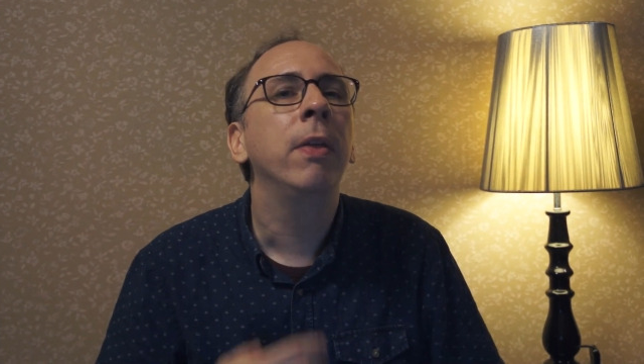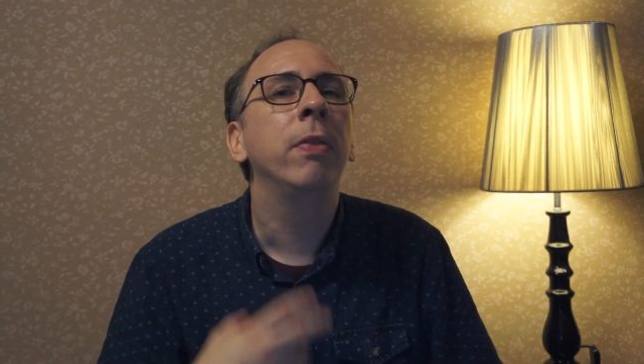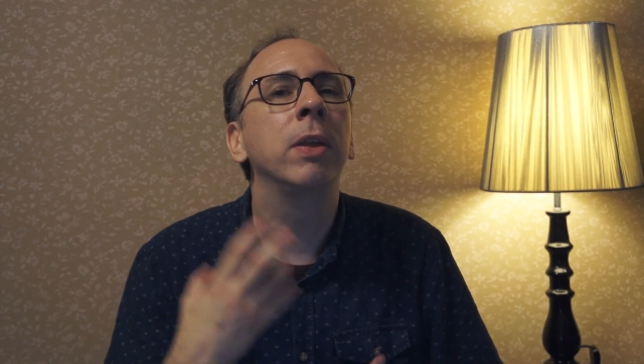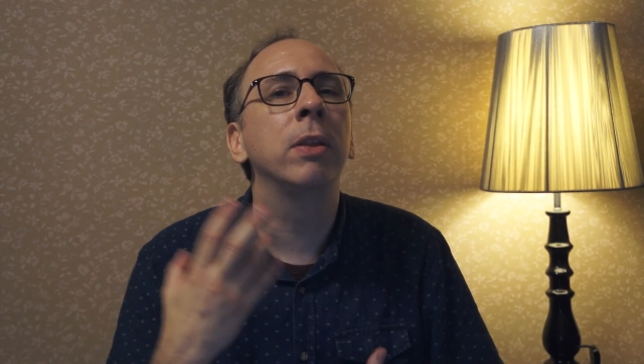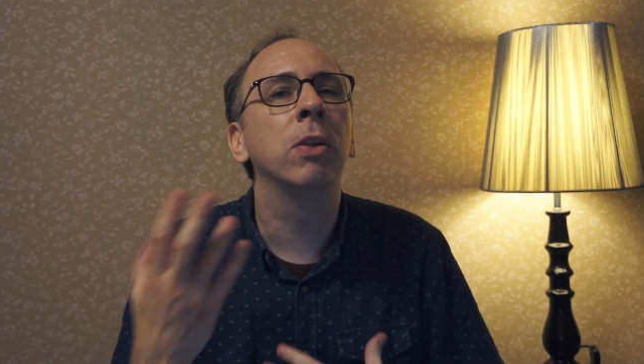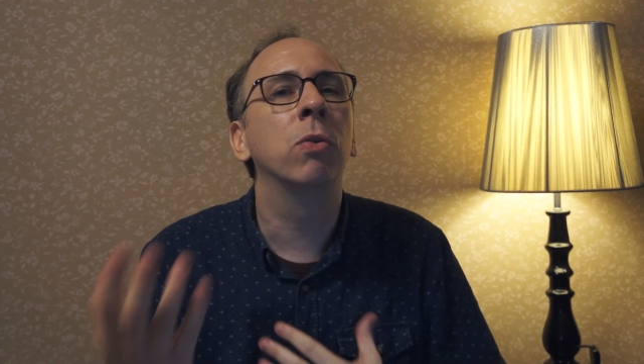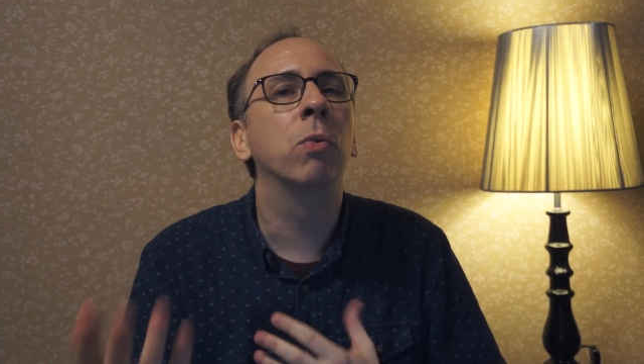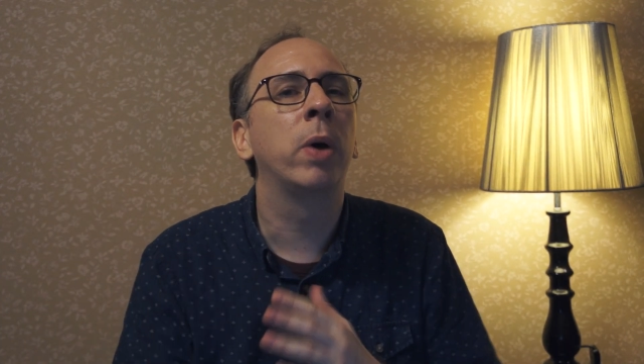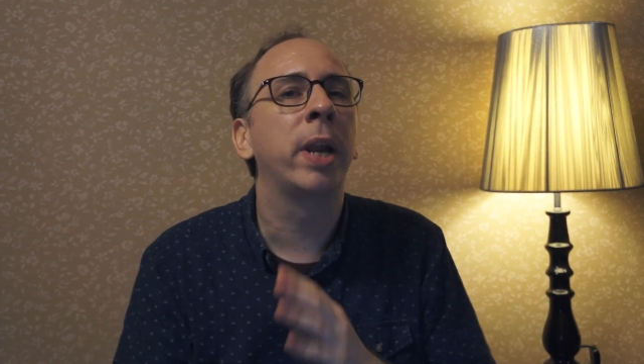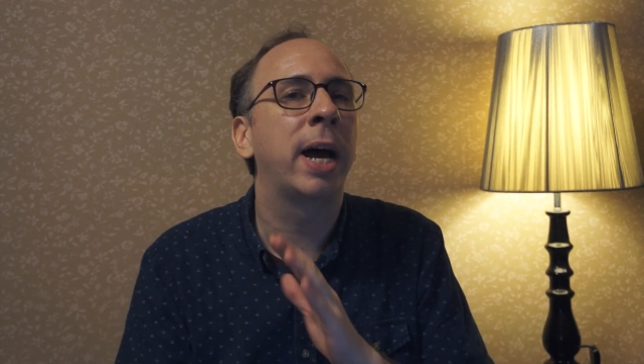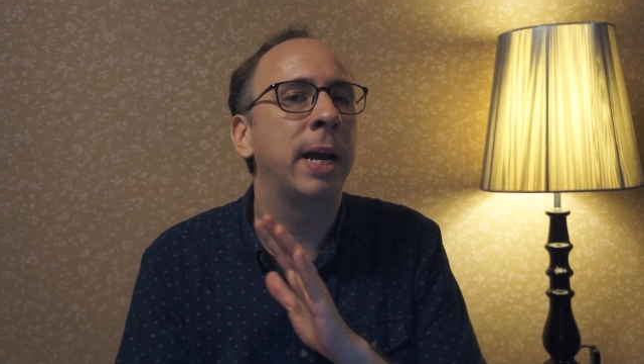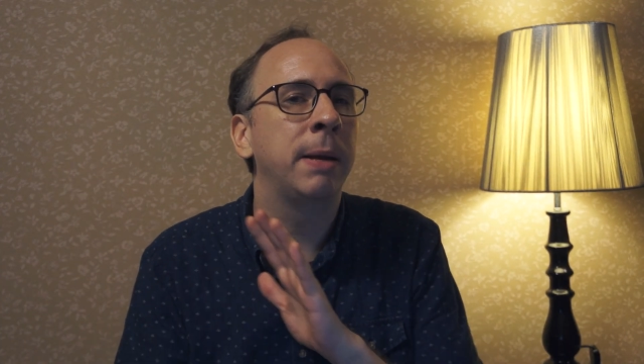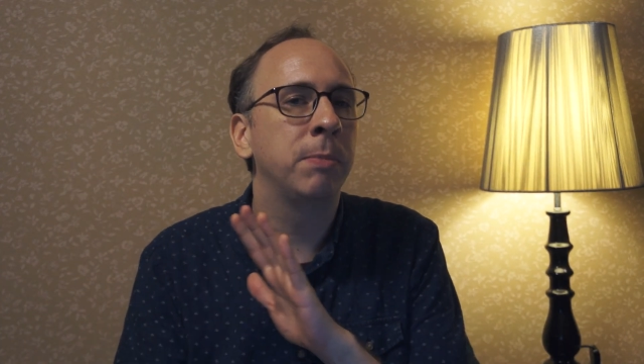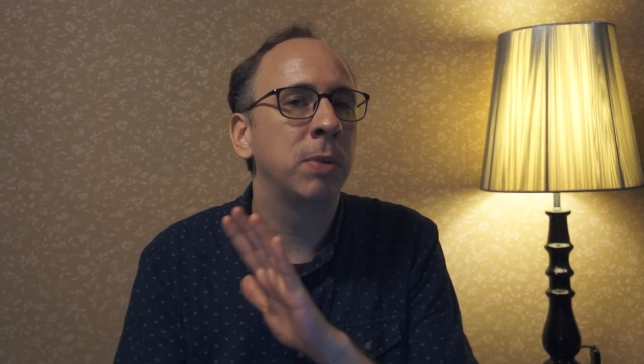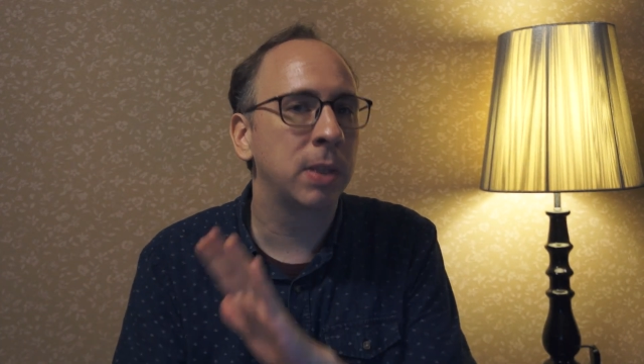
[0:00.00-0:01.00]
this is what
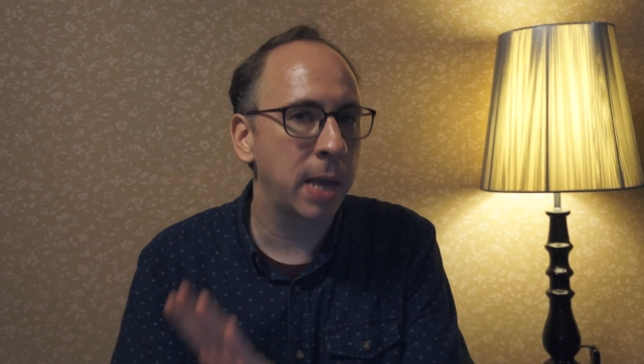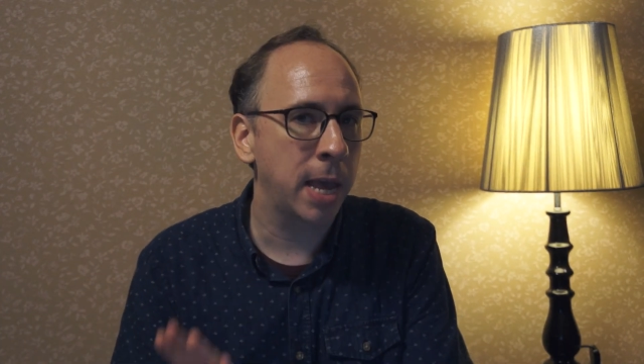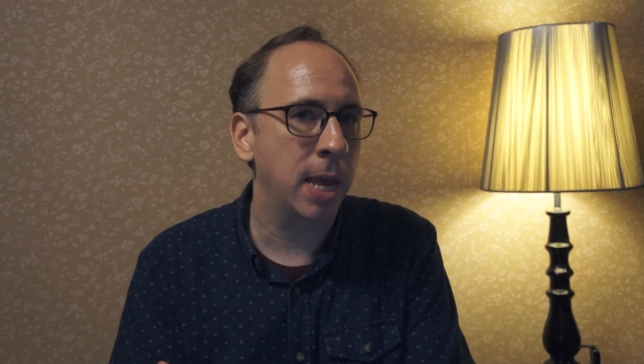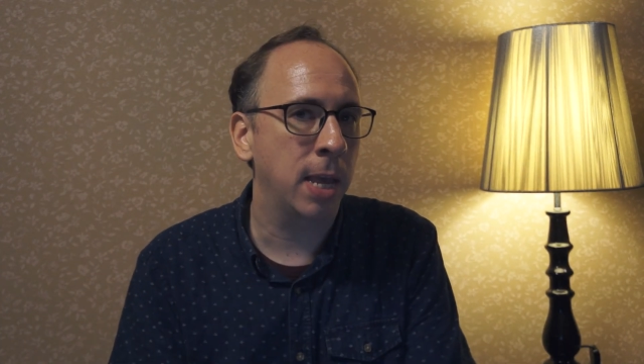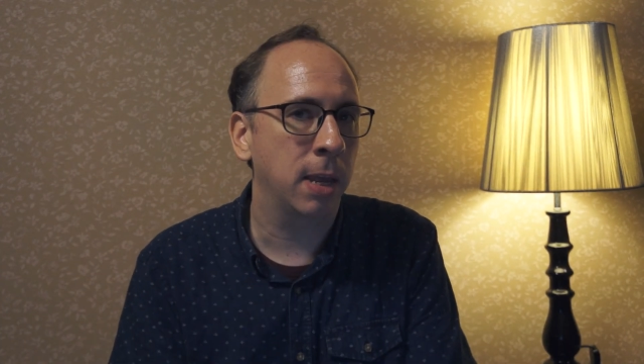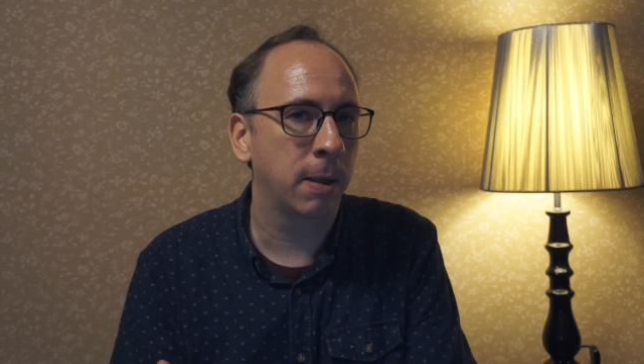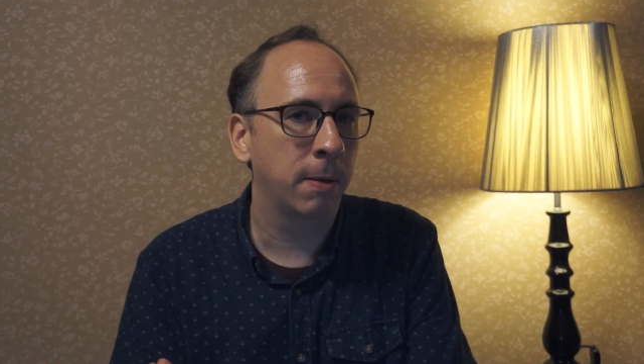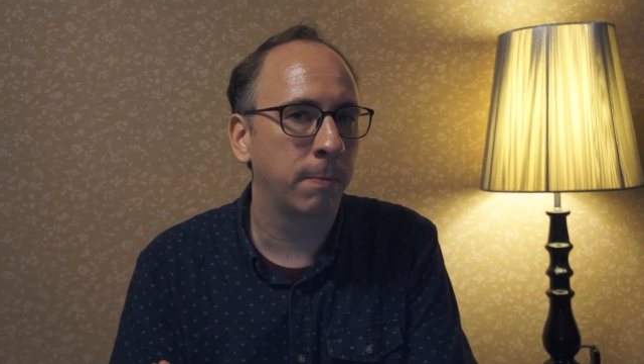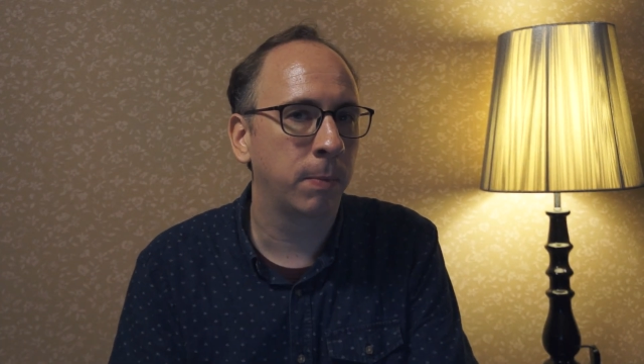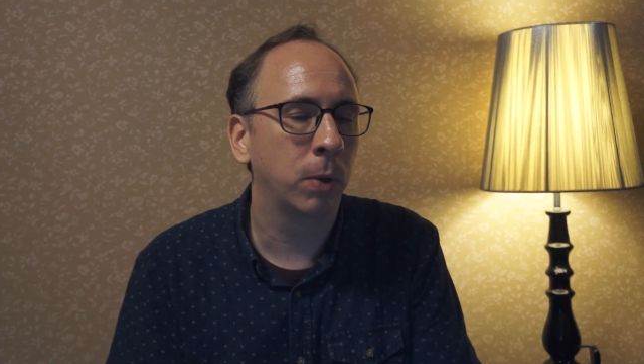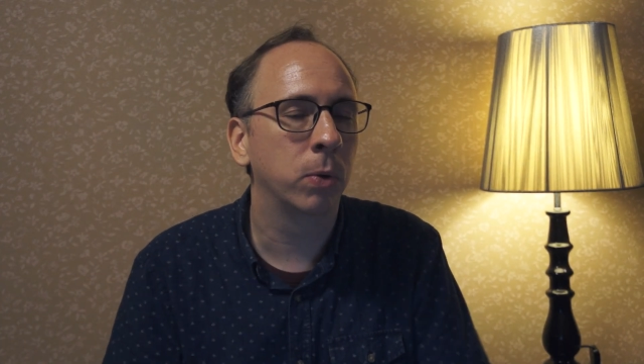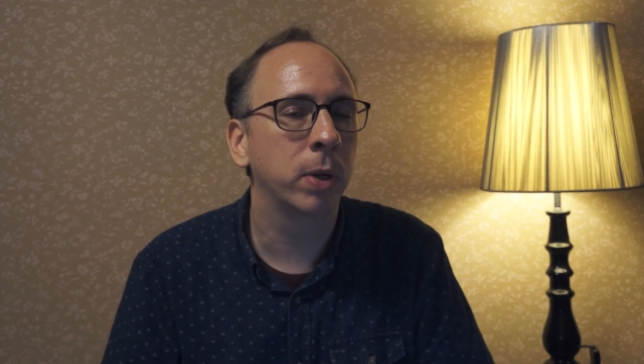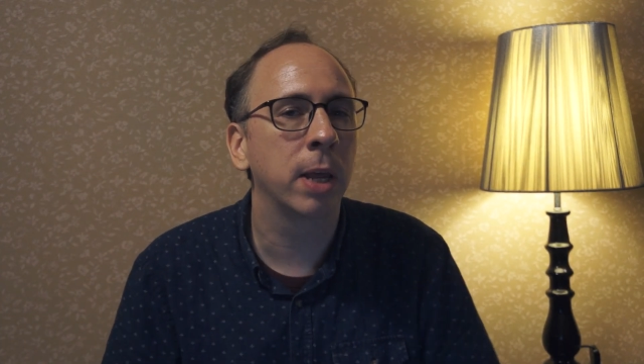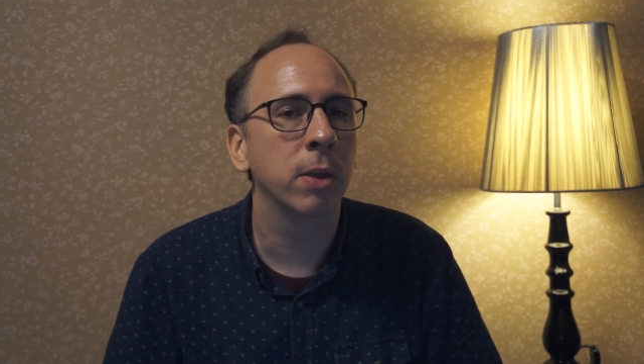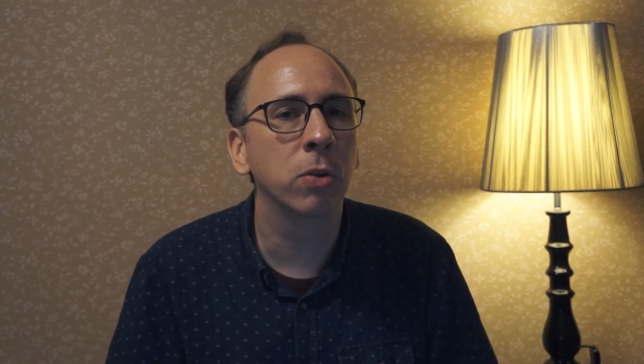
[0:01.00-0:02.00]
I'm saying,
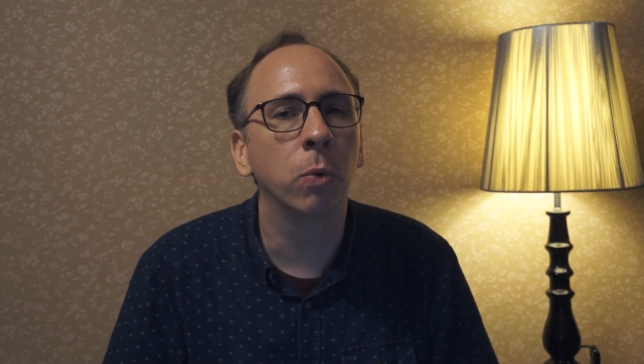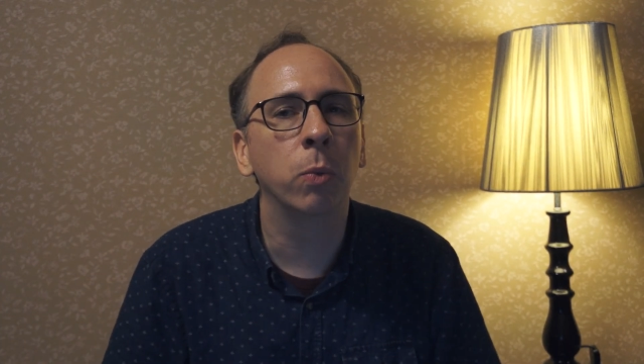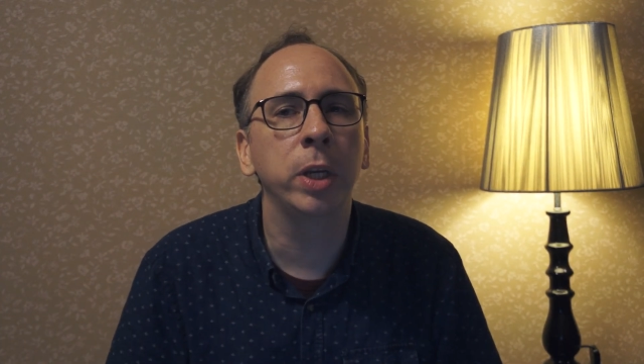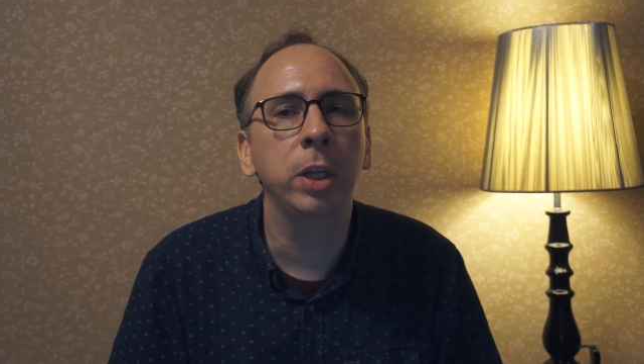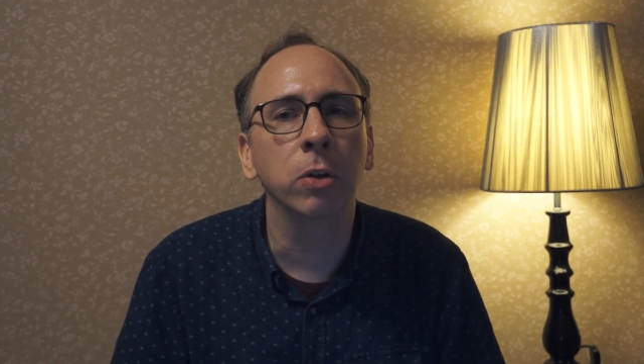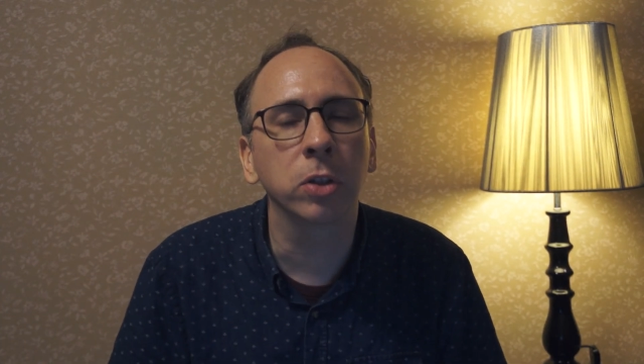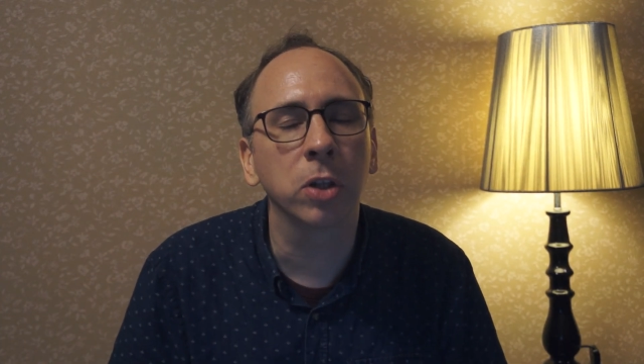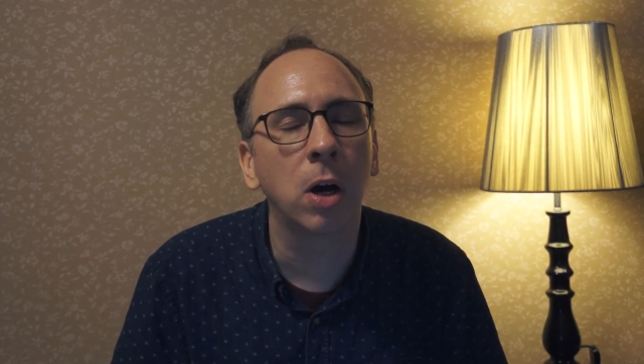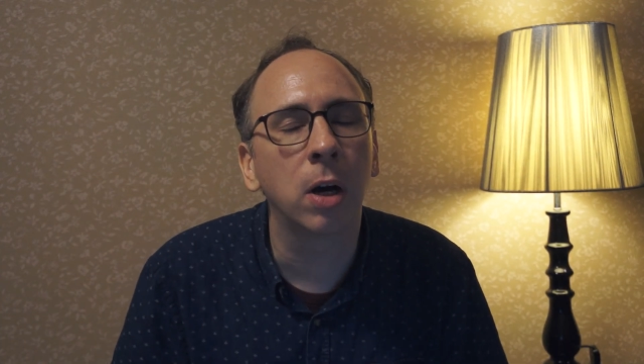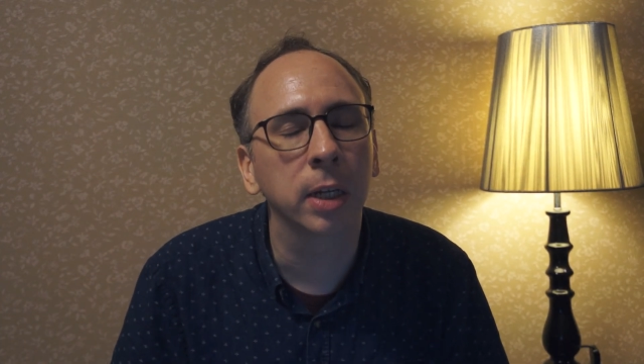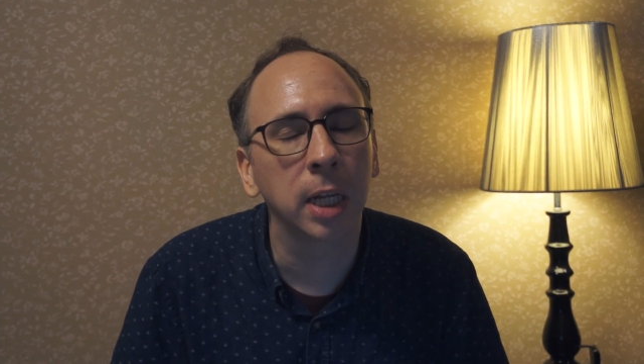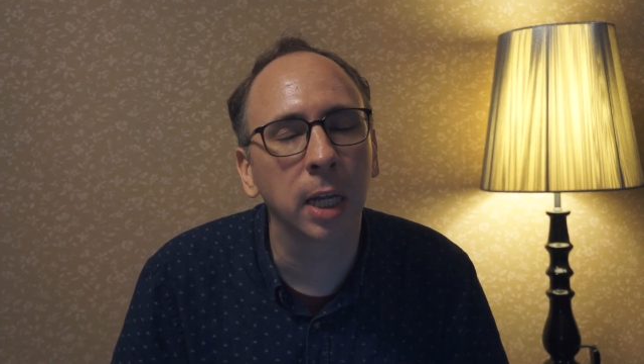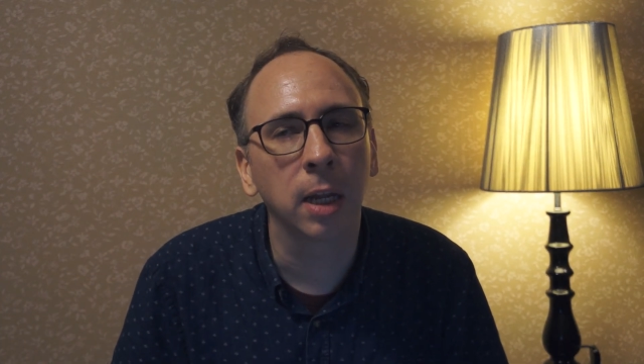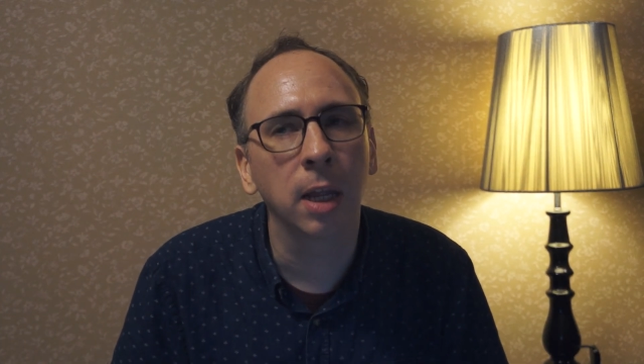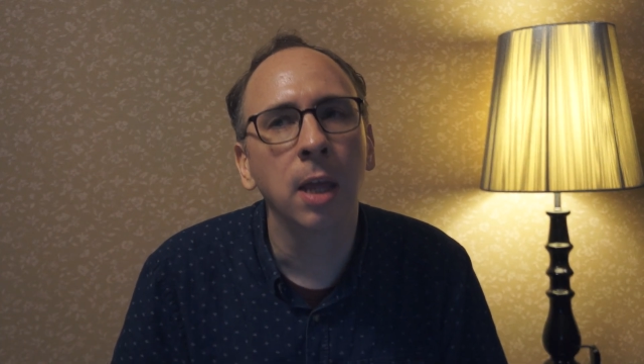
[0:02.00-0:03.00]
okay? So when you're
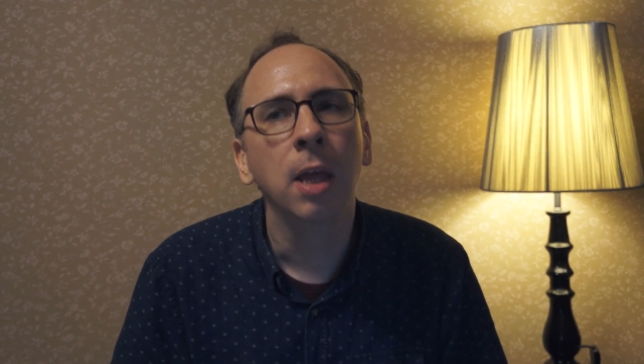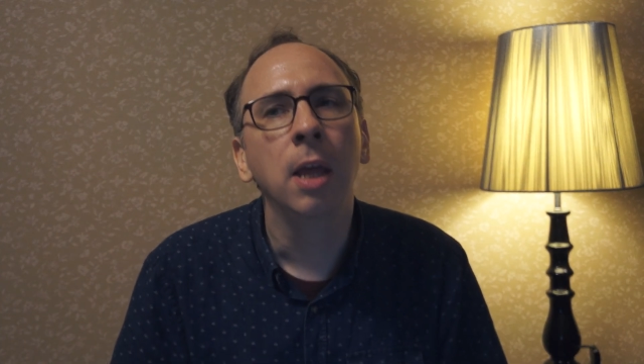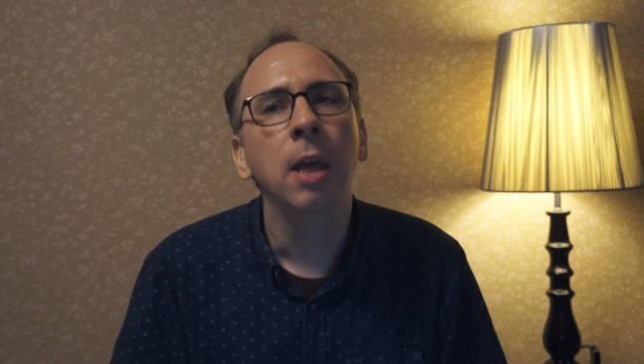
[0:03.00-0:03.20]
talking,